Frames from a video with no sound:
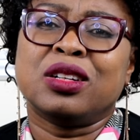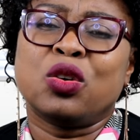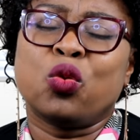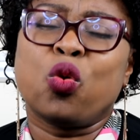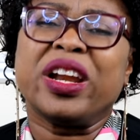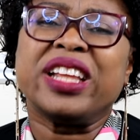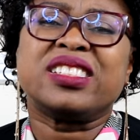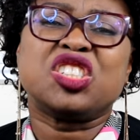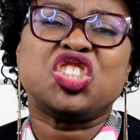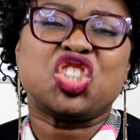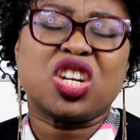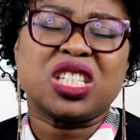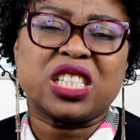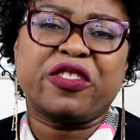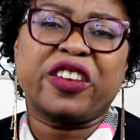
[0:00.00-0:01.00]
What is the
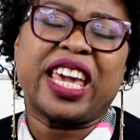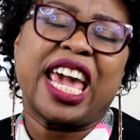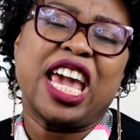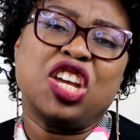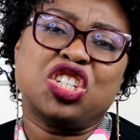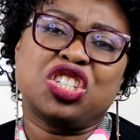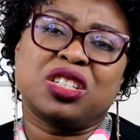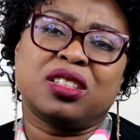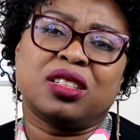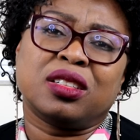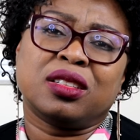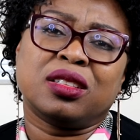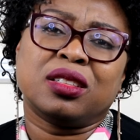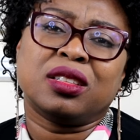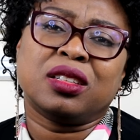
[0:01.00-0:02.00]
justification
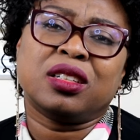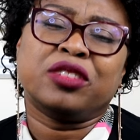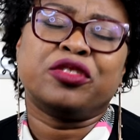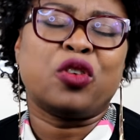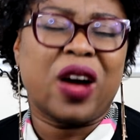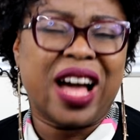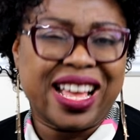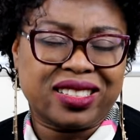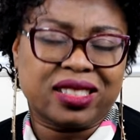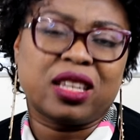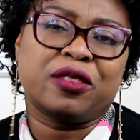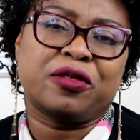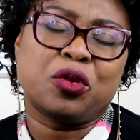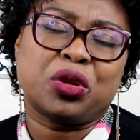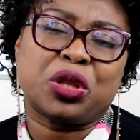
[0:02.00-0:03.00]
for
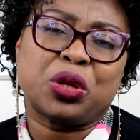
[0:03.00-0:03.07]
asking for